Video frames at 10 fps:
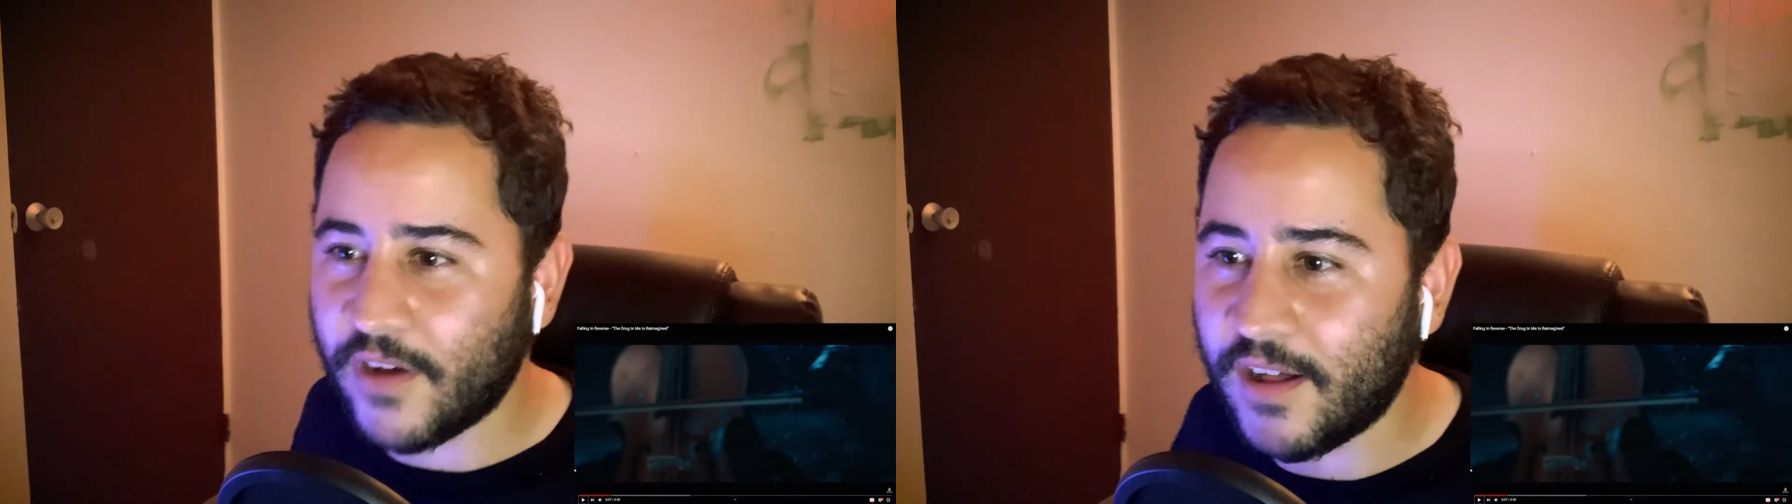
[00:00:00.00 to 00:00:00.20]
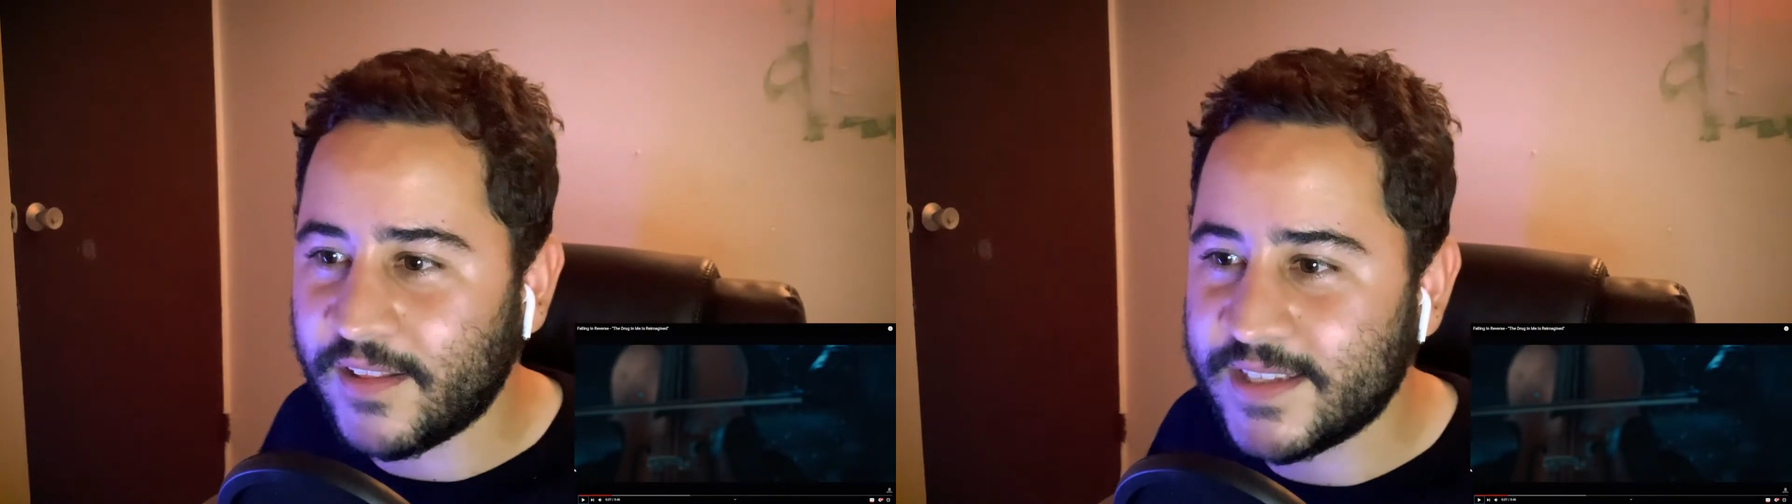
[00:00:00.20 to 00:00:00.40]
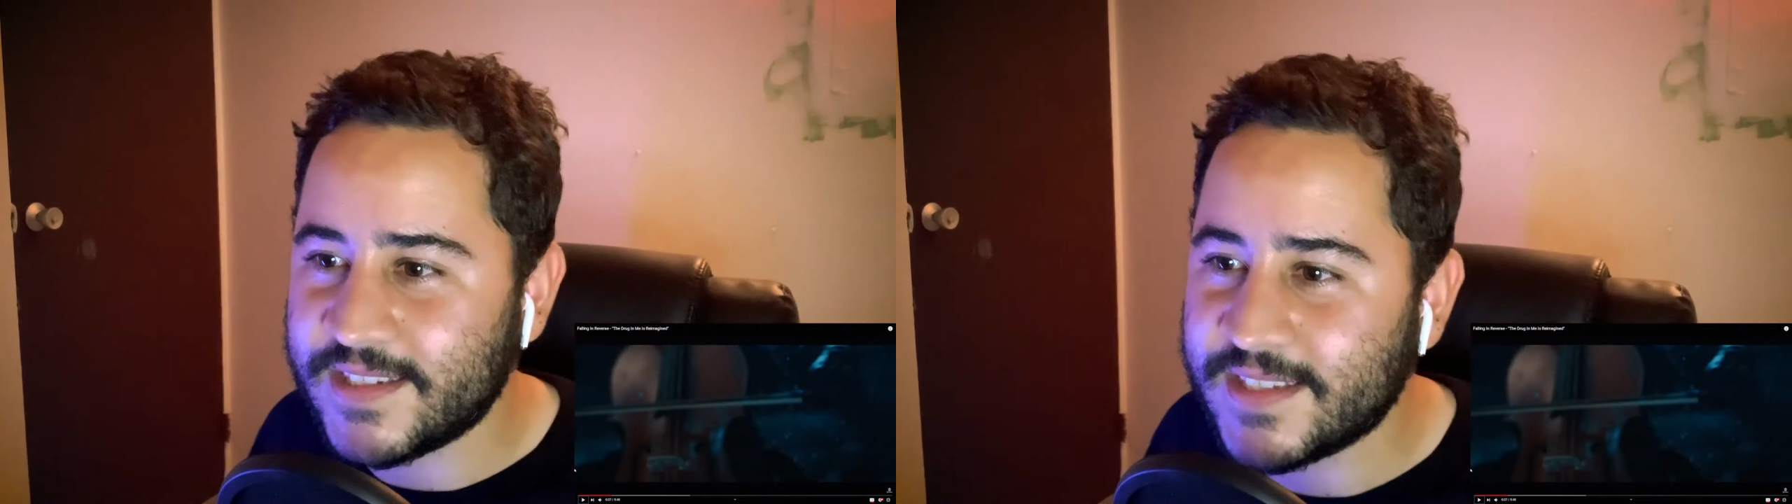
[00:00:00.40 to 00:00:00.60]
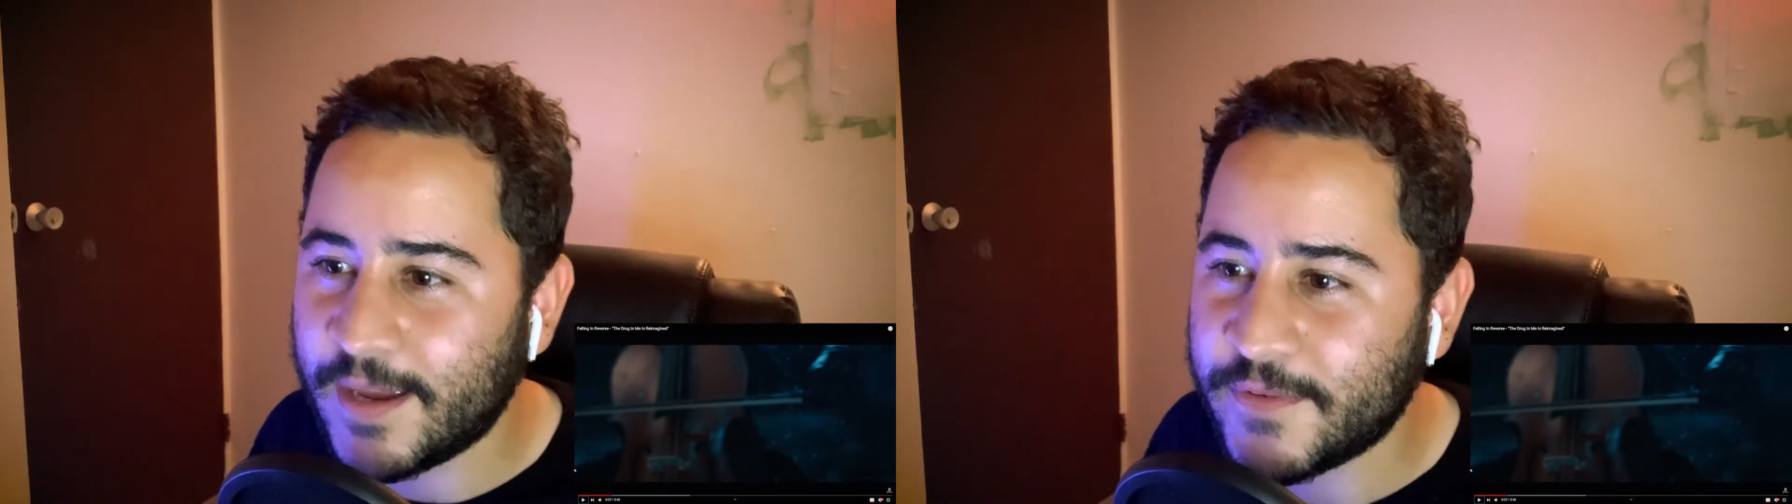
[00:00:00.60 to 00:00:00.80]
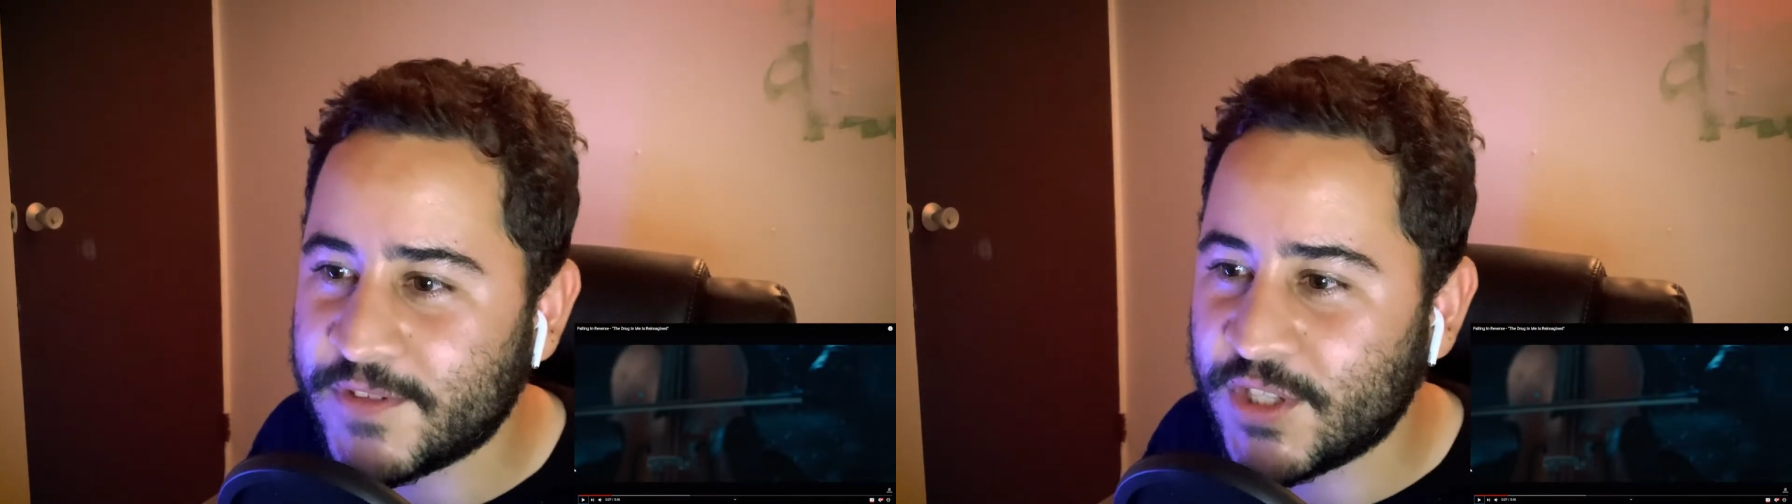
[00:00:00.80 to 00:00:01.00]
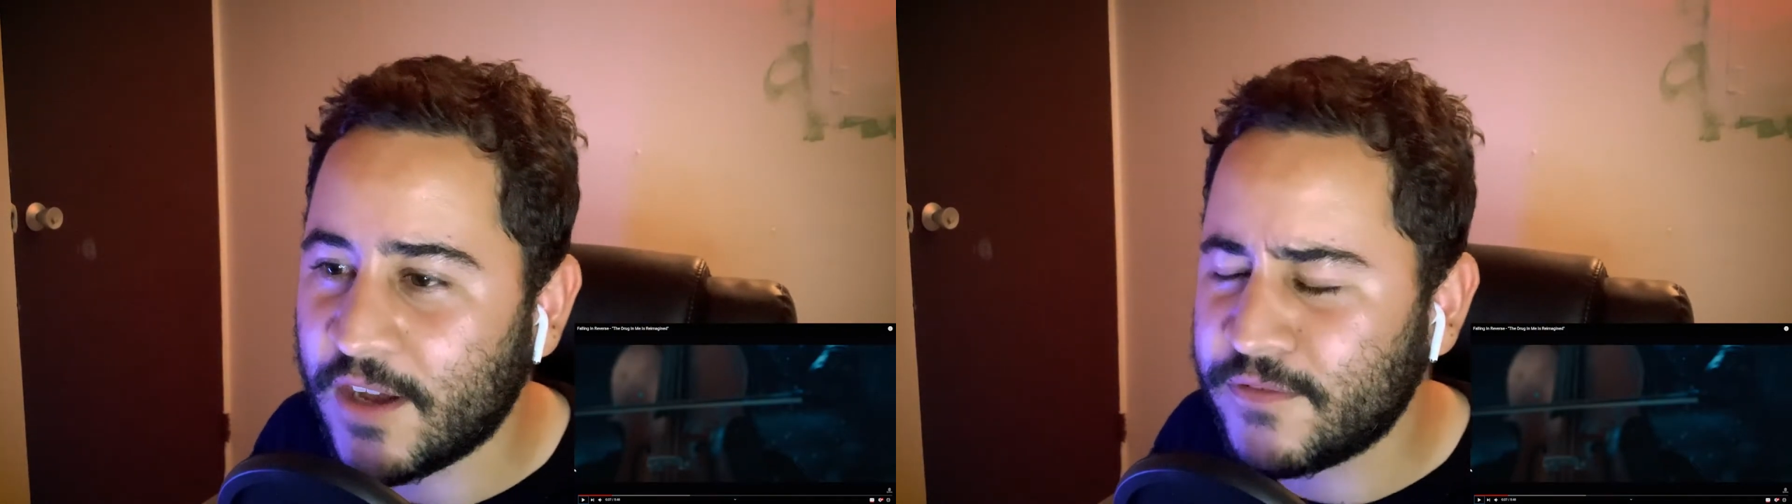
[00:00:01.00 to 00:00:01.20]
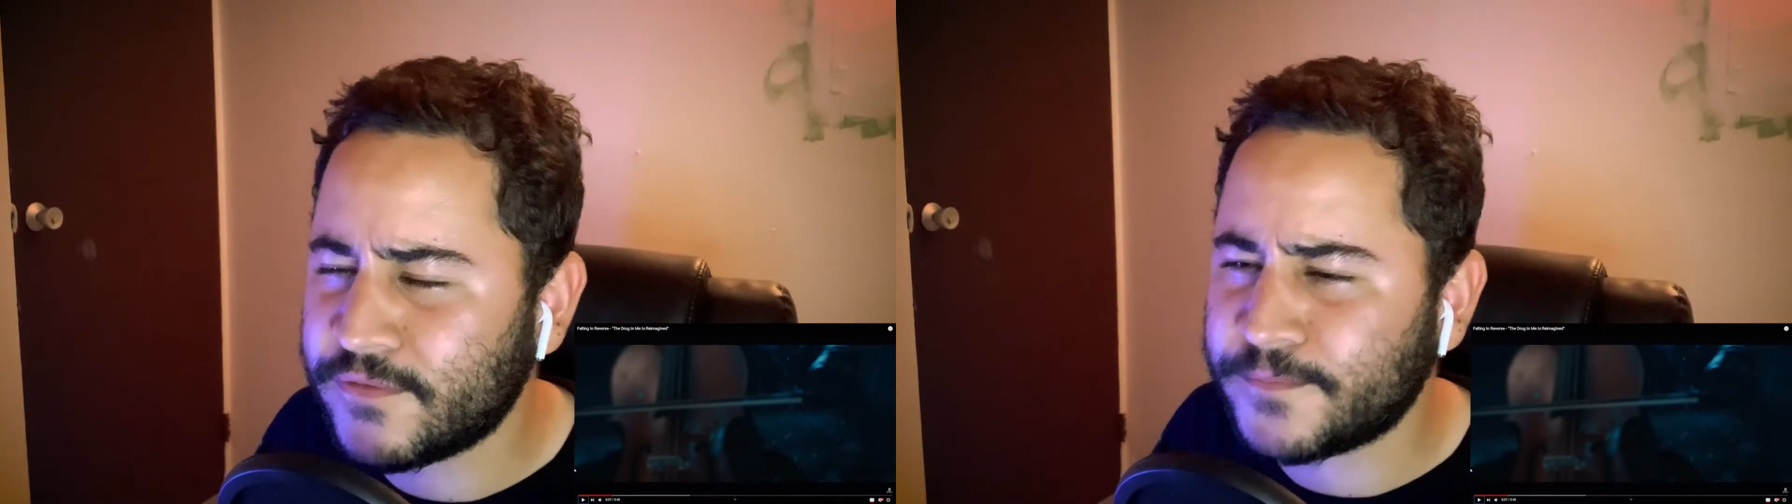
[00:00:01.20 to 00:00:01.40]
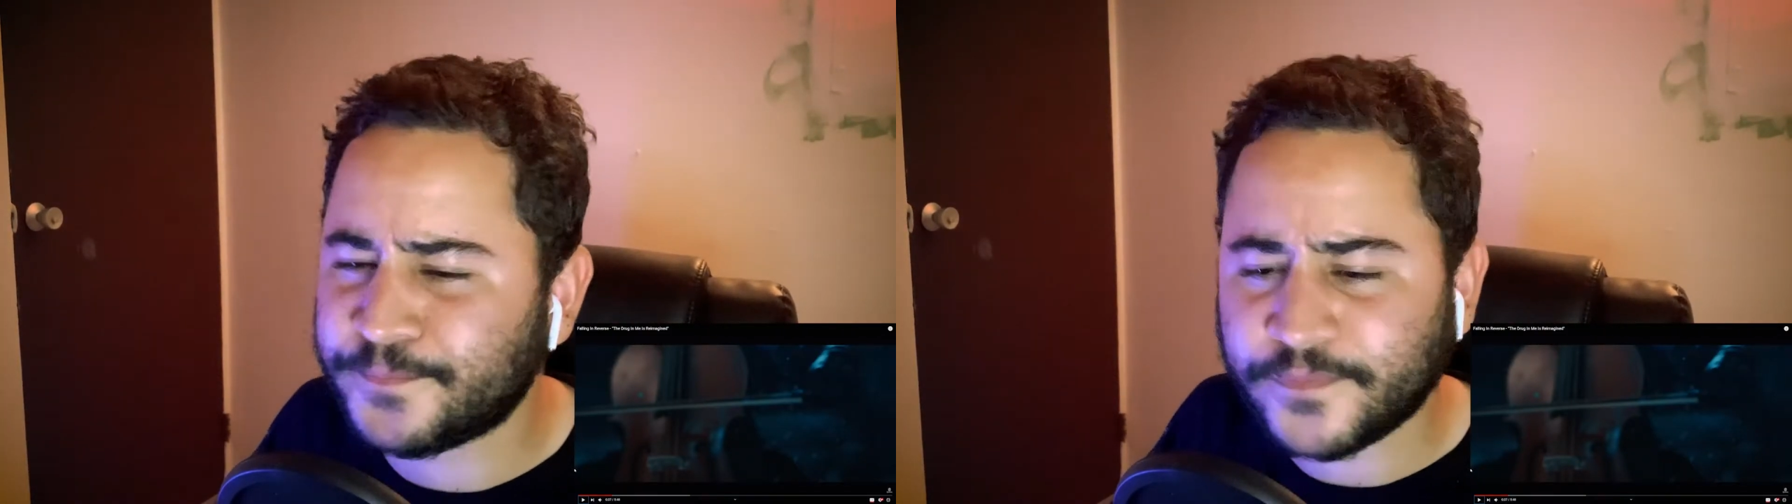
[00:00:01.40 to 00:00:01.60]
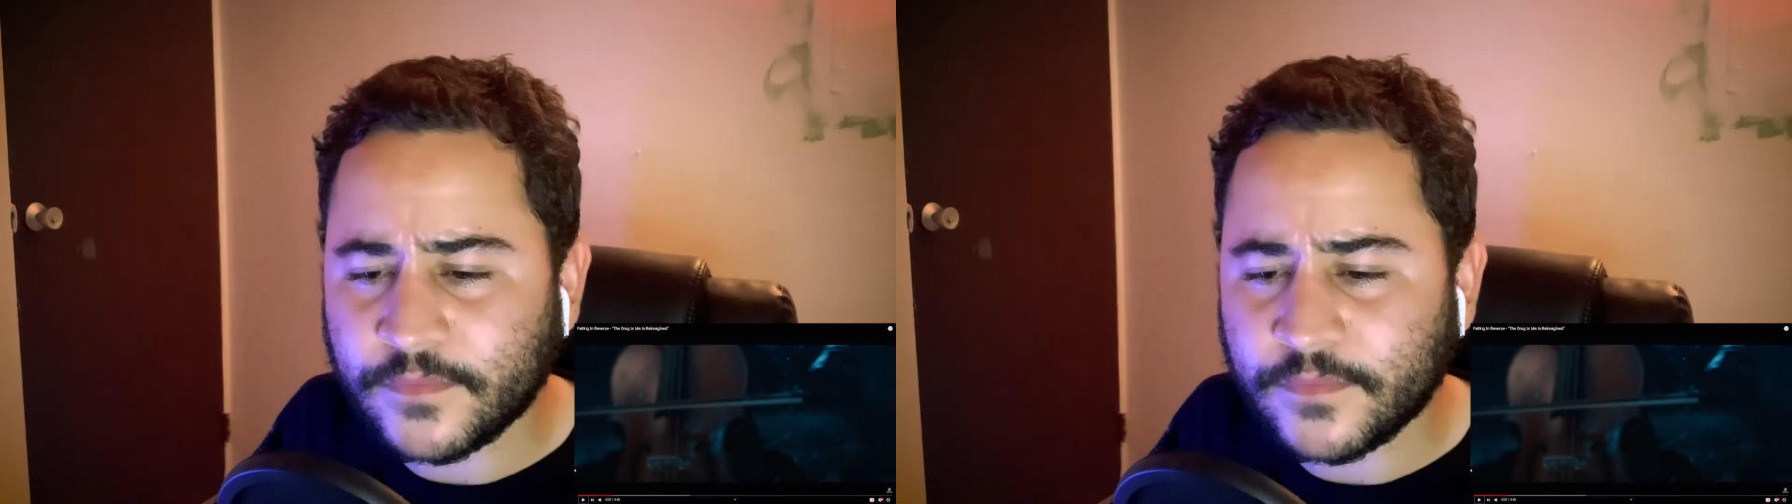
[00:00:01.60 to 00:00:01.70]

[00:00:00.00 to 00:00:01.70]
all this type of stuff,